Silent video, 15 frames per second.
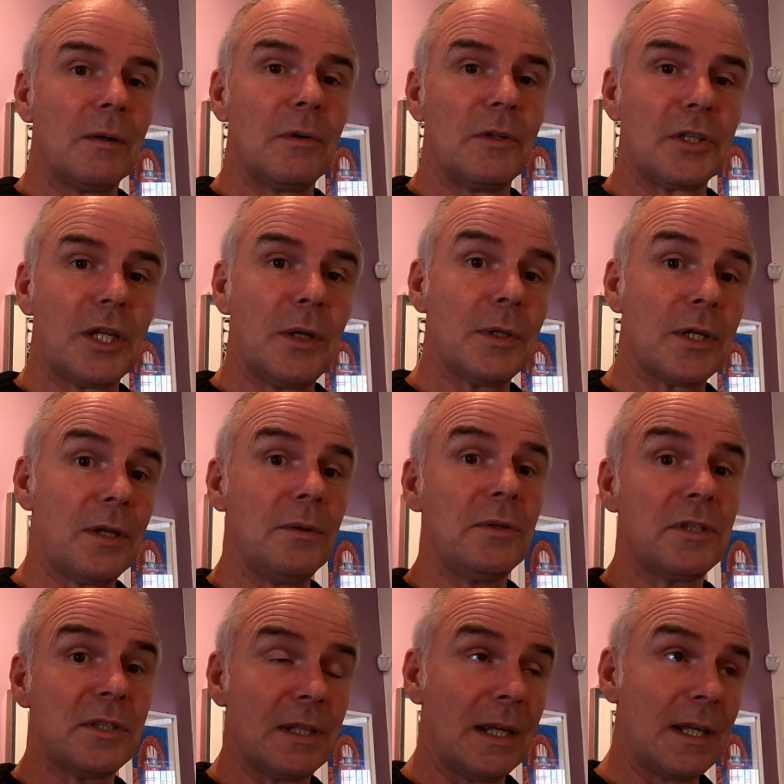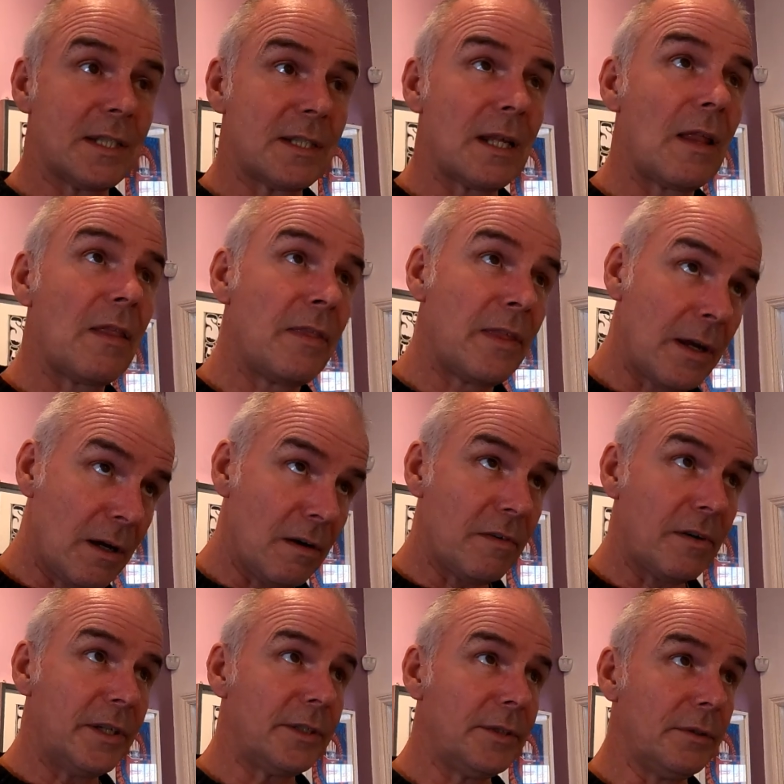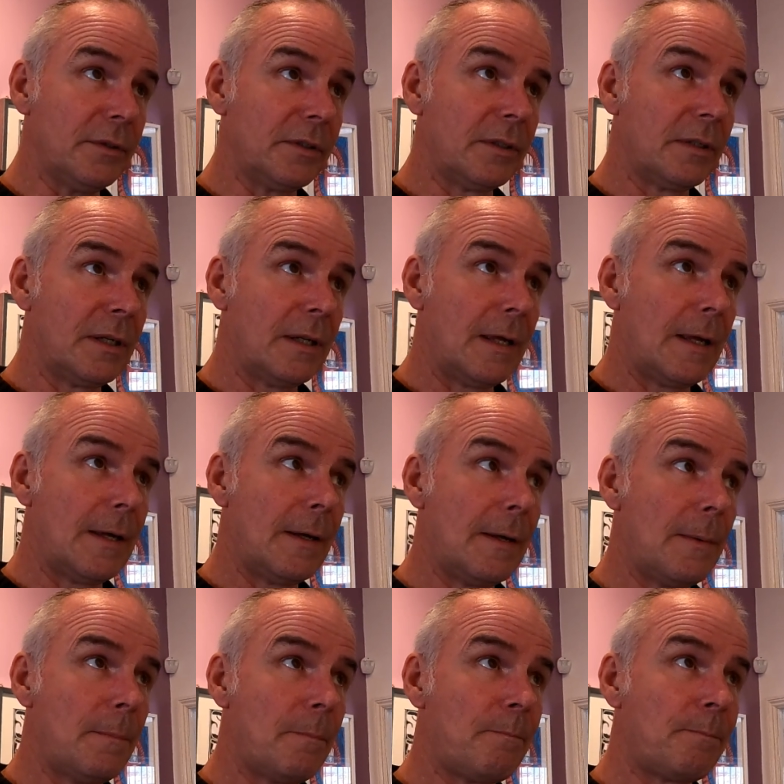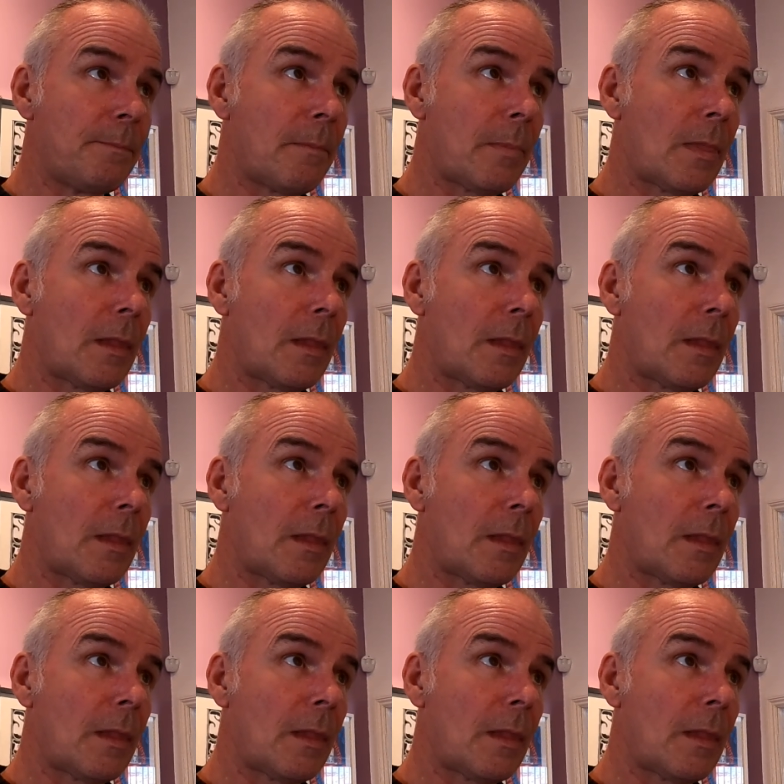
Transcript: With the Q acoustics, they are very good. Um,